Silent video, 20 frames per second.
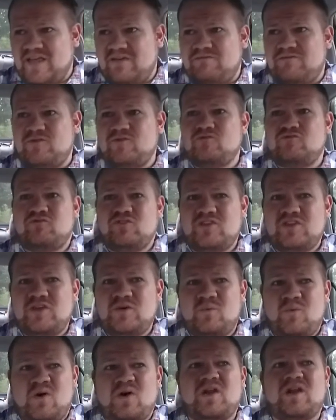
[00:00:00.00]
if you
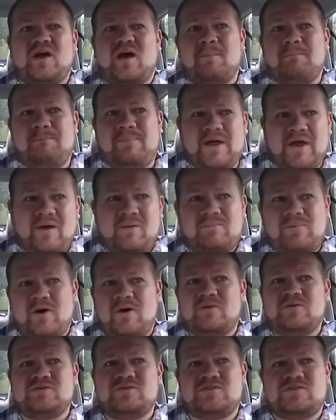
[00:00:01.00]
really want a bare
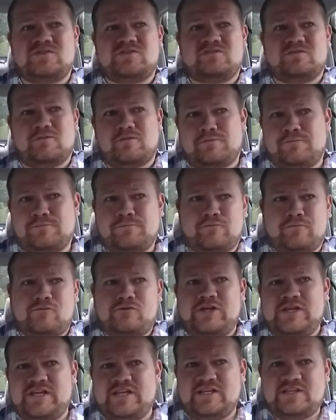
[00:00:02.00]
bones,
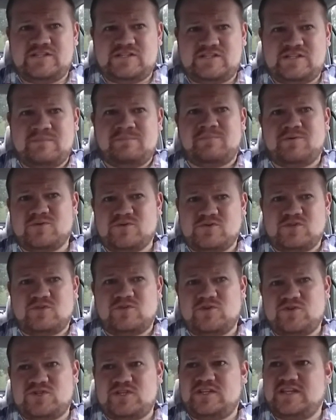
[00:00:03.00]
free, simple
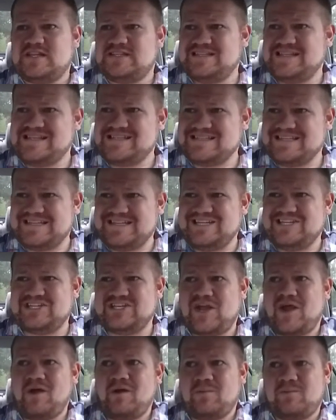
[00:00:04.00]
solution that's easily
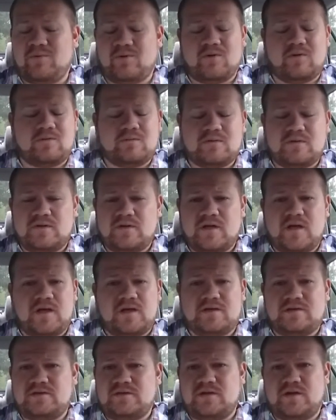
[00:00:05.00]
shareable,
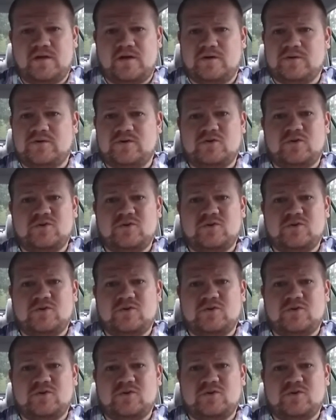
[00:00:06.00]
you know,